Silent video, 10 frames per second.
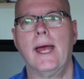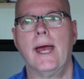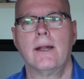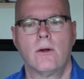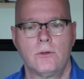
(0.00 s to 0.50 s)

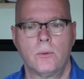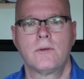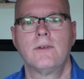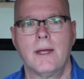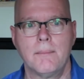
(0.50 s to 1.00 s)
at our
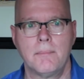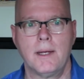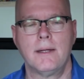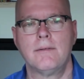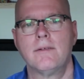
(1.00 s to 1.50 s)
doorstep.
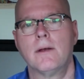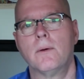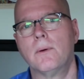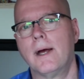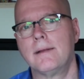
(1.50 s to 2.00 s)
And
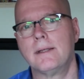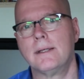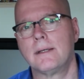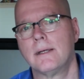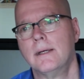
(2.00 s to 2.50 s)
so I
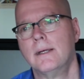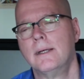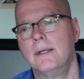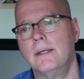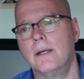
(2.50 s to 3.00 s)
think,
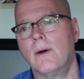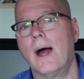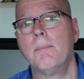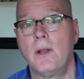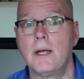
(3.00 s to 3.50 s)

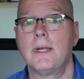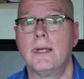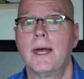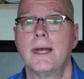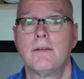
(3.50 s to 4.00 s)
I'm
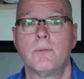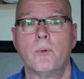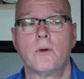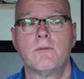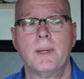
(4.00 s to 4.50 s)
lucky. I had
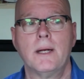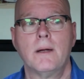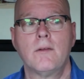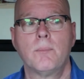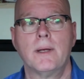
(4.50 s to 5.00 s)
supportive
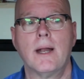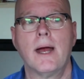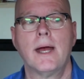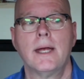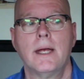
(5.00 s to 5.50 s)
parents, but
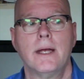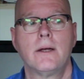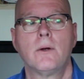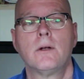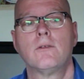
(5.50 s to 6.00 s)
I
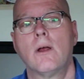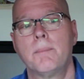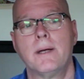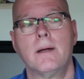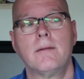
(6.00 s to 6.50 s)
encourage all
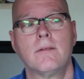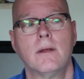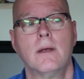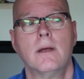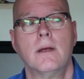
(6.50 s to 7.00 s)
parents,
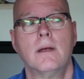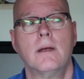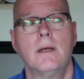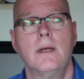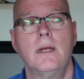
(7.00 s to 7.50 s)

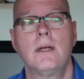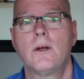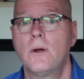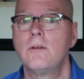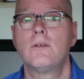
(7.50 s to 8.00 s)

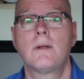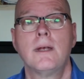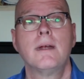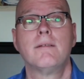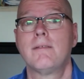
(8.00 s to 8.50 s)
encourage your
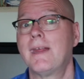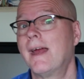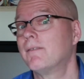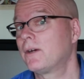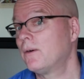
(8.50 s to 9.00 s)
kids. If they
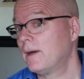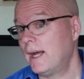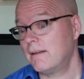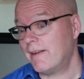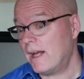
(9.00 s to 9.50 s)
have a
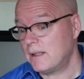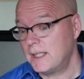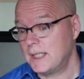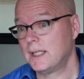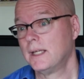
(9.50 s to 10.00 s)
creative
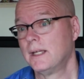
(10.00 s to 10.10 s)
outlet,